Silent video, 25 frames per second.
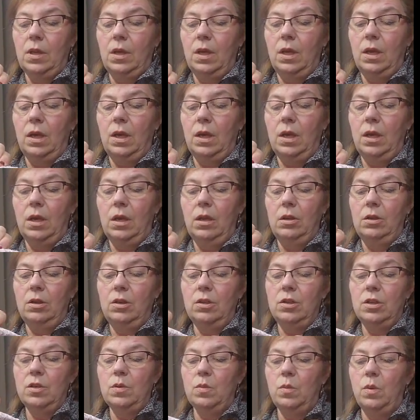And you
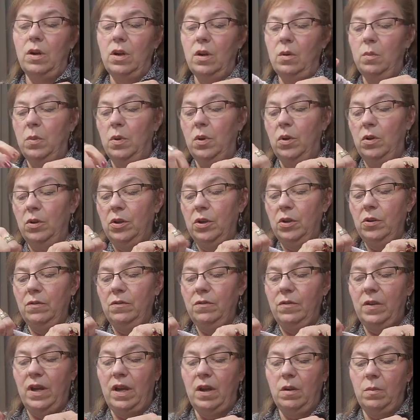just want to pull your
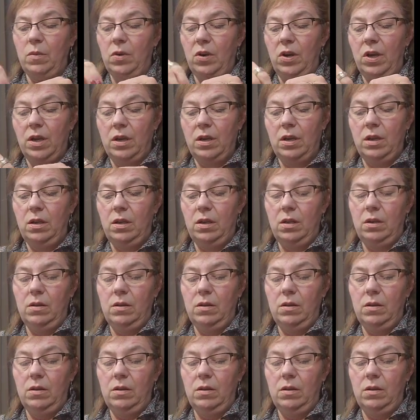fabric.